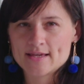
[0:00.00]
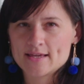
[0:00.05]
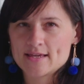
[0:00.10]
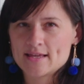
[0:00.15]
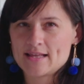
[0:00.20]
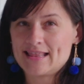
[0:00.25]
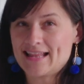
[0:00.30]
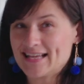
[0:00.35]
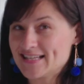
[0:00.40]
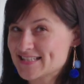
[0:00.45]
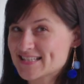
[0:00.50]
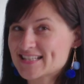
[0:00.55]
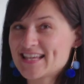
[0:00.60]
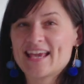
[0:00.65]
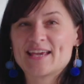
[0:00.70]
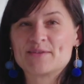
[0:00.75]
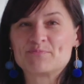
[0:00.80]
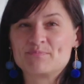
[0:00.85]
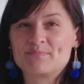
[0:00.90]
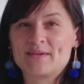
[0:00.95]

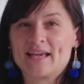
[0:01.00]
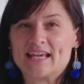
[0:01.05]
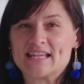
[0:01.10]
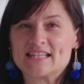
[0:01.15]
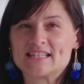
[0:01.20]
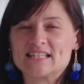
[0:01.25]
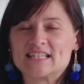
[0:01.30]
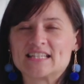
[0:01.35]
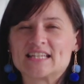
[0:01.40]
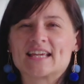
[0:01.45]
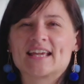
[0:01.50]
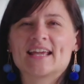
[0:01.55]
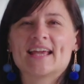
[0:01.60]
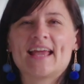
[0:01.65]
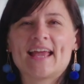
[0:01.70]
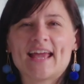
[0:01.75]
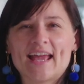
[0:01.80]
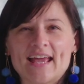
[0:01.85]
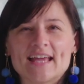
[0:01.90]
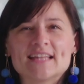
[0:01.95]
Landscape painting
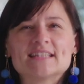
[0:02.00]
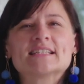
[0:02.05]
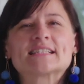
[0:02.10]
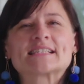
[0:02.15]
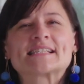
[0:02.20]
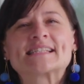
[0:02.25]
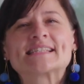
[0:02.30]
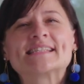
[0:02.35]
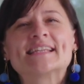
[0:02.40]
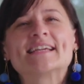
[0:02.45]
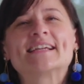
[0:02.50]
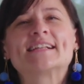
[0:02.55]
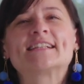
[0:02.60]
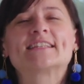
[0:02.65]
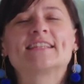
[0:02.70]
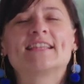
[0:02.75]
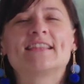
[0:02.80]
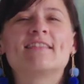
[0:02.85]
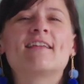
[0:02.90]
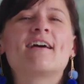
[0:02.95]
and
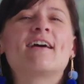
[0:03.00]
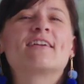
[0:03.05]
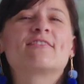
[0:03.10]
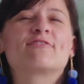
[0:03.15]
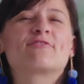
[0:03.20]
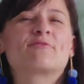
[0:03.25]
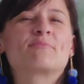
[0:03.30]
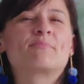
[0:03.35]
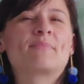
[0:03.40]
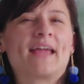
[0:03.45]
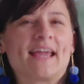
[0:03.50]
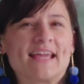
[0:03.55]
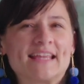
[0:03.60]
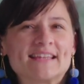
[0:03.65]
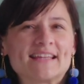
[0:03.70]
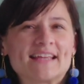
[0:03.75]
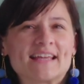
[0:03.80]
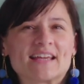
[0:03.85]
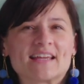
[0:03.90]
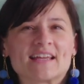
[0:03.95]
still life
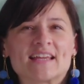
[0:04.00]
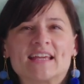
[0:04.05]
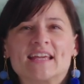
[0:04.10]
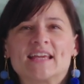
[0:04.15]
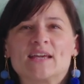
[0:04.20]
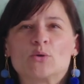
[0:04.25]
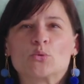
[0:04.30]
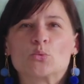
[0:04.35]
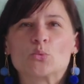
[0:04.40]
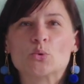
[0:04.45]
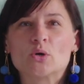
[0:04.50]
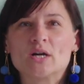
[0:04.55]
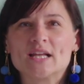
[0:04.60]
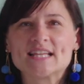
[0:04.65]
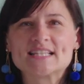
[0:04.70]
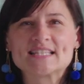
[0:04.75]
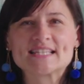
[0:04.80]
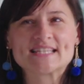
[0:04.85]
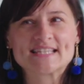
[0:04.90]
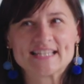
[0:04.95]
painting. What
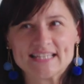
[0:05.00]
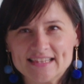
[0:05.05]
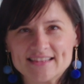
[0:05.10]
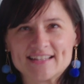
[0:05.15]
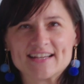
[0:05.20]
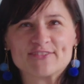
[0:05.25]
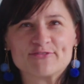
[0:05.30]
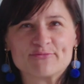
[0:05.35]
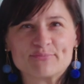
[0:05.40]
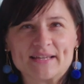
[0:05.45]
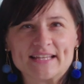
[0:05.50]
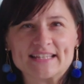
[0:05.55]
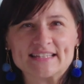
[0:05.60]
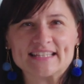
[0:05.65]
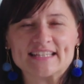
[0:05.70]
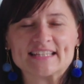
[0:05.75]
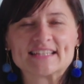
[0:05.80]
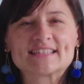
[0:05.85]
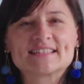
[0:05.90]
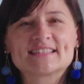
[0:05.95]
is still life
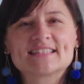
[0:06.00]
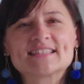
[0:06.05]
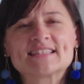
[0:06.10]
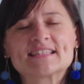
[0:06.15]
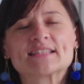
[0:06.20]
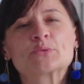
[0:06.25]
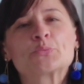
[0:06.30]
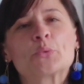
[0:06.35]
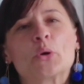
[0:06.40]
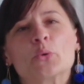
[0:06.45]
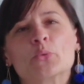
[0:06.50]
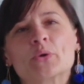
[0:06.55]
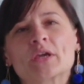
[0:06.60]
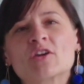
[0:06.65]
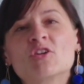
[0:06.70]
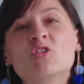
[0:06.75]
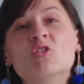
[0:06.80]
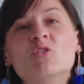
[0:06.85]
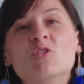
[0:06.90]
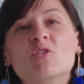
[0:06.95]
painting? This is what we
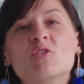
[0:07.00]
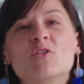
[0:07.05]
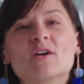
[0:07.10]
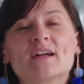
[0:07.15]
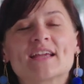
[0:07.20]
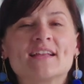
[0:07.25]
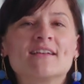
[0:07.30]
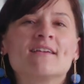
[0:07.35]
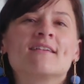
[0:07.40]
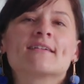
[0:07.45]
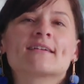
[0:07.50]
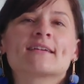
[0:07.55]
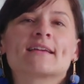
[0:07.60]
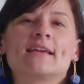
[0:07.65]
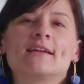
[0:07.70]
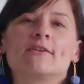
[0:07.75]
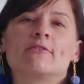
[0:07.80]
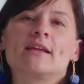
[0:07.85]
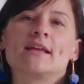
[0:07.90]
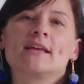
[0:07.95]
call in
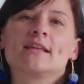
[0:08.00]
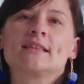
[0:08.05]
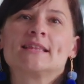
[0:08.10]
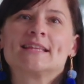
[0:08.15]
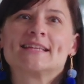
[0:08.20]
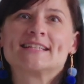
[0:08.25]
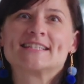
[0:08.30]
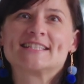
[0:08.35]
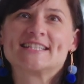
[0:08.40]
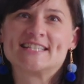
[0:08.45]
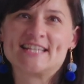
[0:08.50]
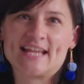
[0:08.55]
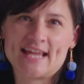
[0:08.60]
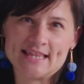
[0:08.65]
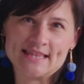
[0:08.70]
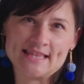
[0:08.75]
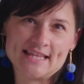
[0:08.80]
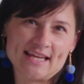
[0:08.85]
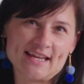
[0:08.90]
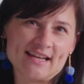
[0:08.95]
Hungarian
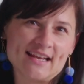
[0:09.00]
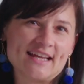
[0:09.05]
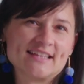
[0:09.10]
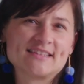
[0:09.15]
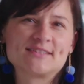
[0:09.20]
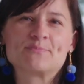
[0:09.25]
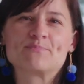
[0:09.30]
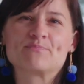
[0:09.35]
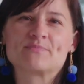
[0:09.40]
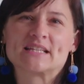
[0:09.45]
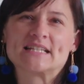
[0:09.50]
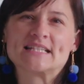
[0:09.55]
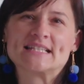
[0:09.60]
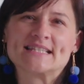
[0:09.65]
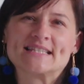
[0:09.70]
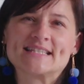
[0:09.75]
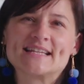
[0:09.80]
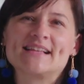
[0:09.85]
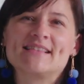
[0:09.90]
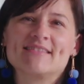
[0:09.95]
csendélet,
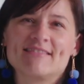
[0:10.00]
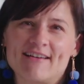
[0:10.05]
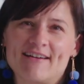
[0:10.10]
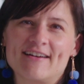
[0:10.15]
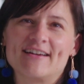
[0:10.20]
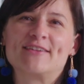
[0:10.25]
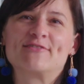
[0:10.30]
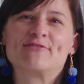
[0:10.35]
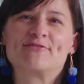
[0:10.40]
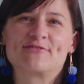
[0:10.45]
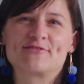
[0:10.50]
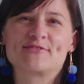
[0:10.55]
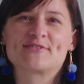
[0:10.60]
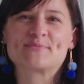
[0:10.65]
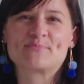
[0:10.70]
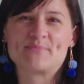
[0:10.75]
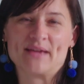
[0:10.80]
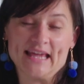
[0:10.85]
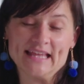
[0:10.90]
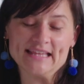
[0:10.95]
still life
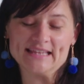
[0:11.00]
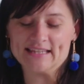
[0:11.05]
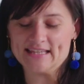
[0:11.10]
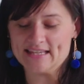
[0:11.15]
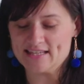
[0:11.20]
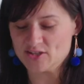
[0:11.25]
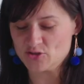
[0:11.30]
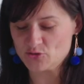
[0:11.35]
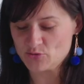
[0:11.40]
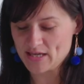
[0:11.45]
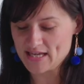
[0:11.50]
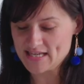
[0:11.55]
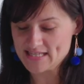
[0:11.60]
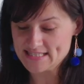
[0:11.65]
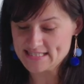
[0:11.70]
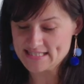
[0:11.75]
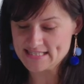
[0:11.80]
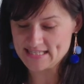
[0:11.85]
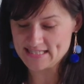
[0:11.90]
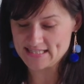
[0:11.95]
painting, okay?
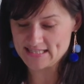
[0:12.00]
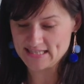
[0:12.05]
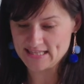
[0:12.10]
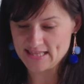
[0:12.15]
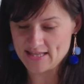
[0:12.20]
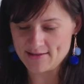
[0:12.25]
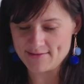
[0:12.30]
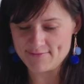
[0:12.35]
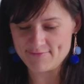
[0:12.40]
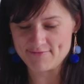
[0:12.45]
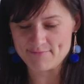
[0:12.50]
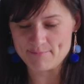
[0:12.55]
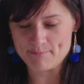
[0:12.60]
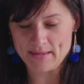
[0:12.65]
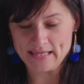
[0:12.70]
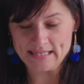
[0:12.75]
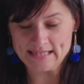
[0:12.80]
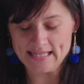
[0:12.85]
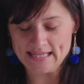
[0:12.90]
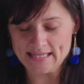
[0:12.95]
Still life
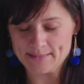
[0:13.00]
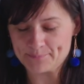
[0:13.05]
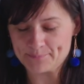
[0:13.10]
painting.